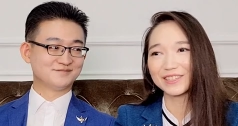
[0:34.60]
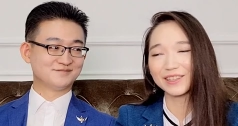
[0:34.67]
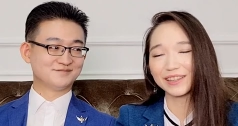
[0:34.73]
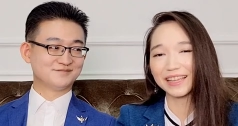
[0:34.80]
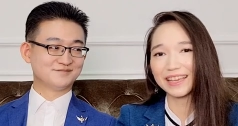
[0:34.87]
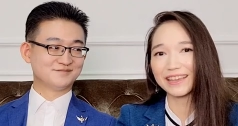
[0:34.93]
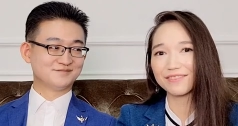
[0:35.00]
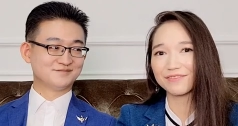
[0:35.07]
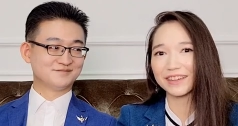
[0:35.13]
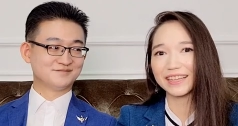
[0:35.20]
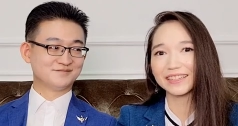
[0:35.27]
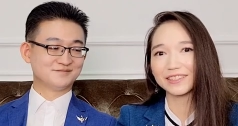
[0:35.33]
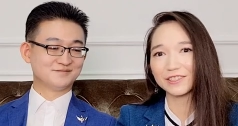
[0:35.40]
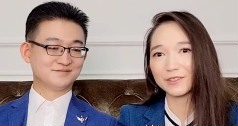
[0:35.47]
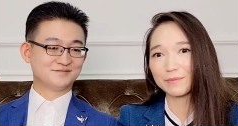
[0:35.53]
Speaker 1: live and
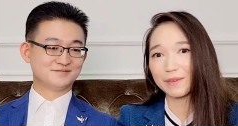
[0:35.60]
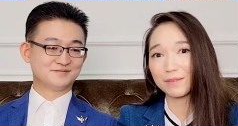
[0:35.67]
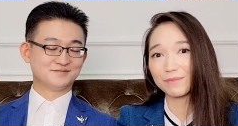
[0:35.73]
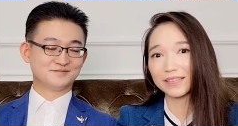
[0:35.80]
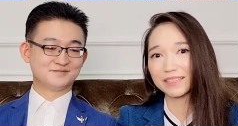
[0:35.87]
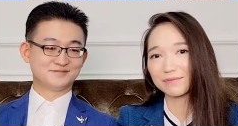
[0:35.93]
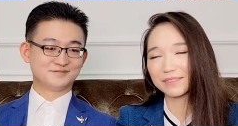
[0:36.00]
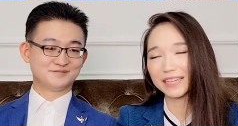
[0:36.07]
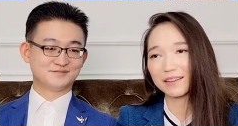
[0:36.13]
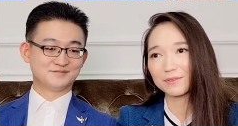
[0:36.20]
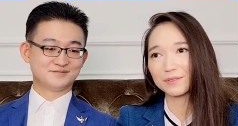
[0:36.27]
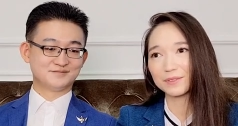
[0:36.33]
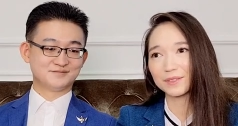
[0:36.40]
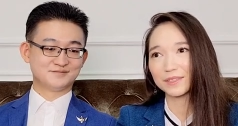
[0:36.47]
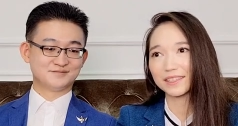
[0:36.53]
to maybe
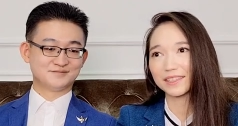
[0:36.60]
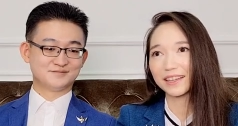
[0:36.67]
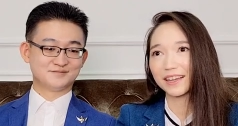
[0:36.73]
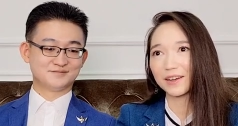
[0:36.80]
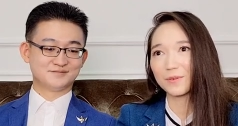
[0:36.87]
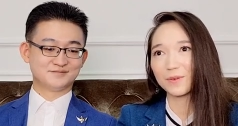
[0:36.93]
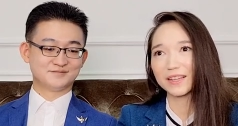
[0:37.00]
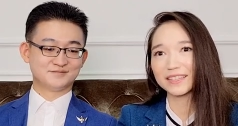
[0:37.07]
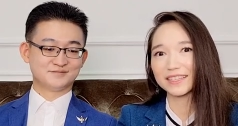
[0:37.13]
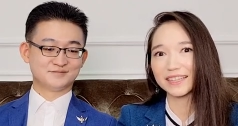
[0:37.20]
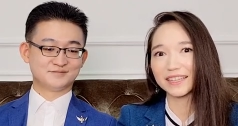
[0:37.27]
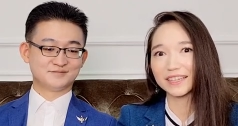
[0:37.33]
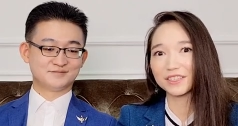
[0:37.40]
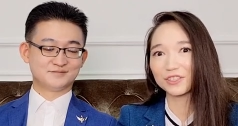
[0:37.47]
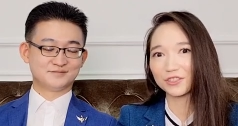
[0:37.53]
sometimes once a year
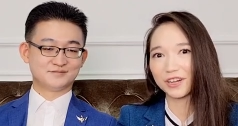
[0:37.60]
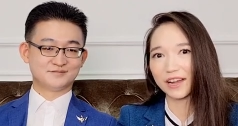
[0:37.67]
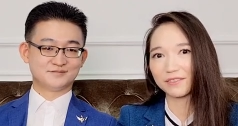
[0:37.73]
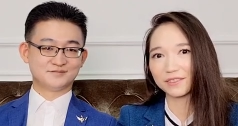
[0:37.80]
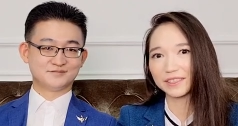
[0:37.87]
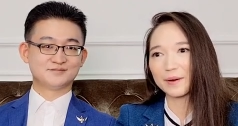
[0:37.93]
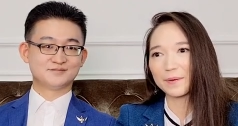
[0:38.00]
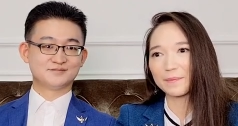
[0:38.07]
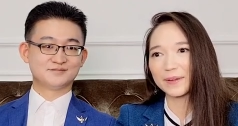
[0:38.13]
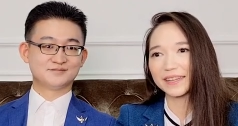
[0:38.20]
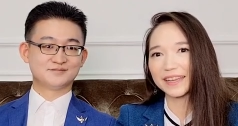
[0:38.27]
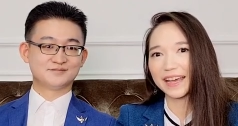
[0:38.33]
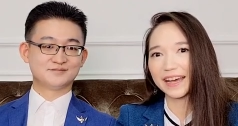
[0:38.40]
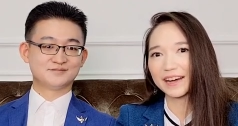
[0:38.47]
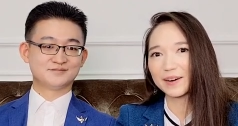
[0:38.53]
travel. But
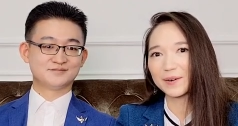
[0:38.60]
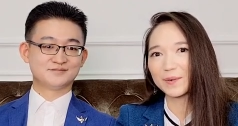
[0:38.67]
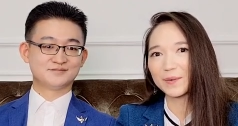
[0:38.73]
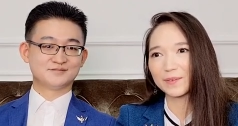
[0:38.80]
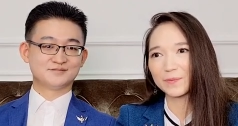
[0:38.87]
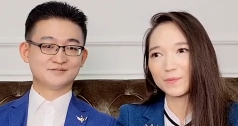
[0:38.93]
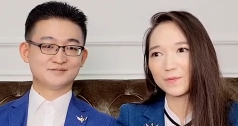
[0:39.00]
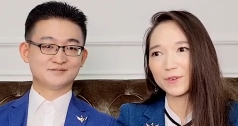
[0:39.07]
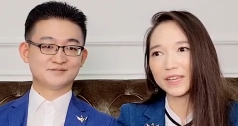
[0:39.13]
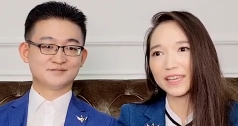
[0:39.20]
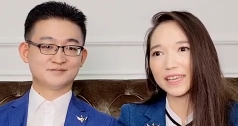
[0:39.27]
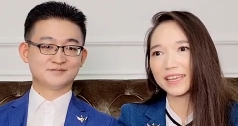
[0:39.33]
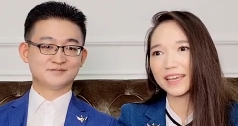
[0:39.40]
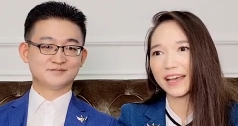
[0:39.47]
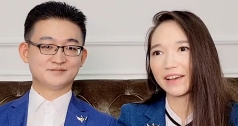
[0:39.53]
now we
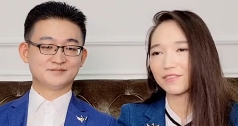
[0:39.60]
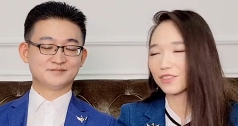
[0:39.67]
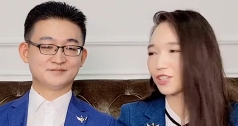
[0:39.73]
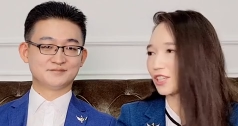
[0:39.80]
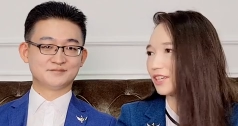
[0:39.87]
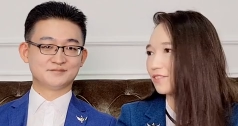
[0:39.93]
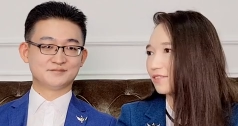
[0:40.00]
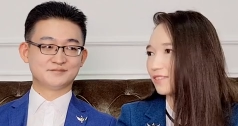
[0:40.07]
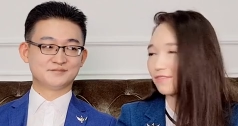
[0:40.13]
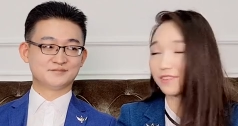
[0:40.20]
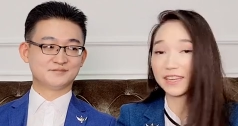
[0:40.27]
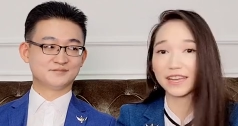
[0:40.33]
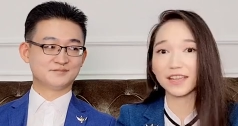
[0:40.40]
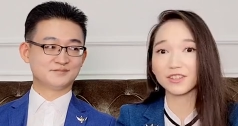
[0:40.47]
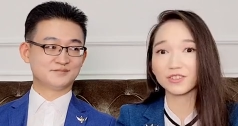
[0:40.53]
have achieved
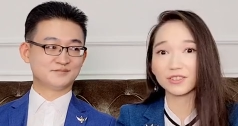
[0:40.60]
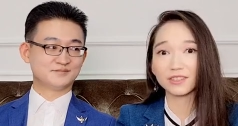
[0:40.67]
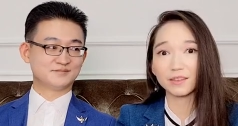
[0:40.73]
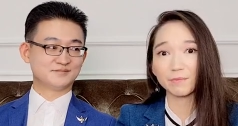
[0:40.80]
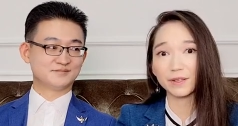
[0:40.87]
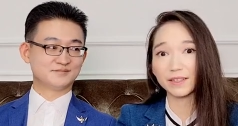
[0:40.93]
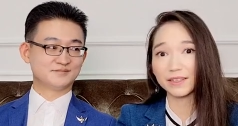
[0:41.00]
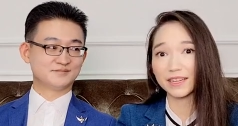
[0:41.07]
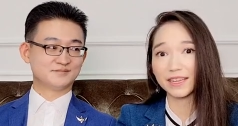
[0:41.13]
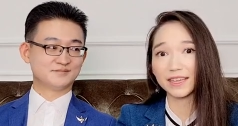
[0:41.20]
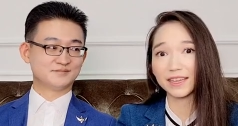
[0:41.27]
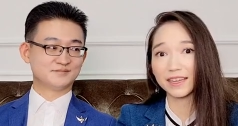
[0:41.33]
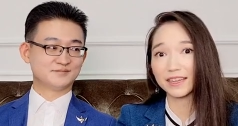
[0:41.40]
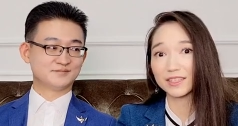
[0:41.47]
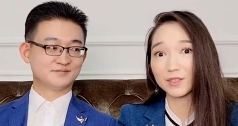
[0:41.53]
financial stability
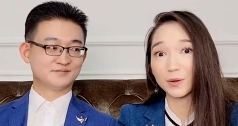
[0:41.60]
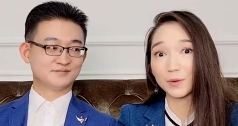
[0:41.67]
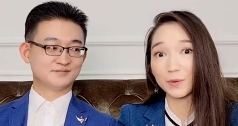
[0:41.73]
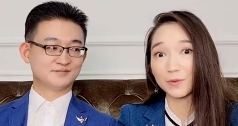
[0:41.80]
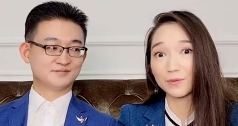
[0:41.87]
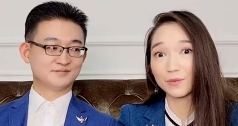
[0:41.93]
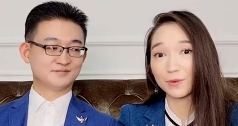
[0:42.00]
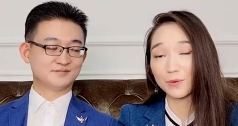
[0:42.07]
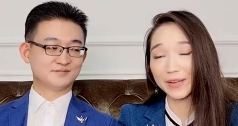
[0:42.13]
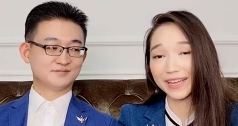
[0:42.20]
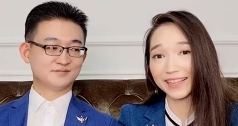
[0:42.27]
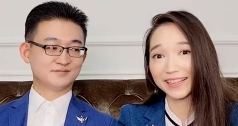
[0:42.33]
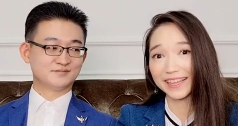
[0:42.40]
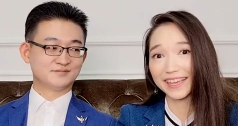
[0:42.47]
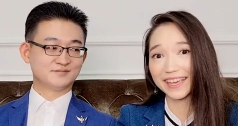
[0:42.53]
so
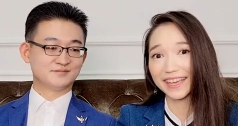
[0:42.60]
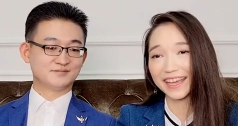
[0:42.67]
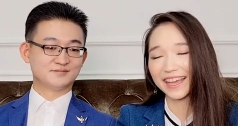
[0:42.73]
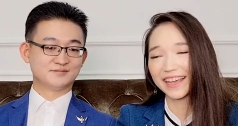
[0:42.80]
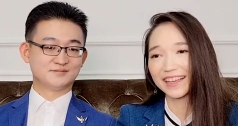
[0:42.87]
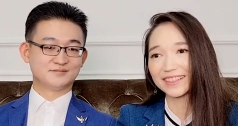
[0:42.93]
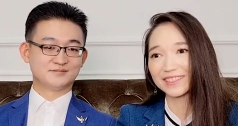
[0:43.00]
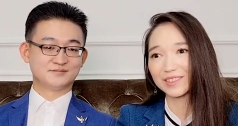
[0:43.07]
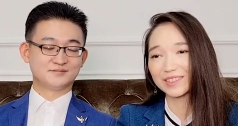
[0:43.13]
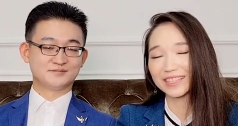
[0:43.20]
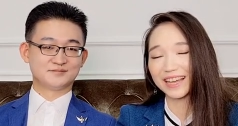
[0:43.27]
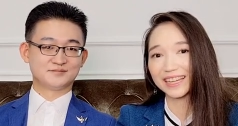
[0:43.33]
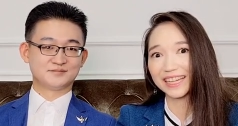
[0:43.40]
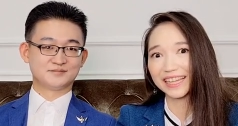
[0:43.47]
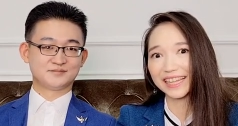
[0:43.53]
quickly, so
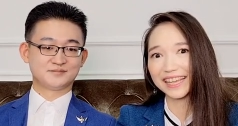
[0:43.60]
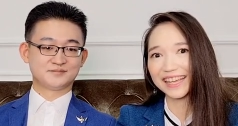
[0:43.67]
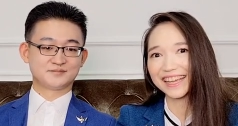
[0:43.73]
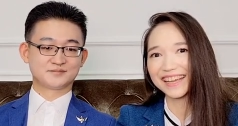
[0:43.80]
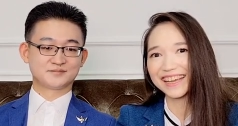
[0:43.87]
suddenly,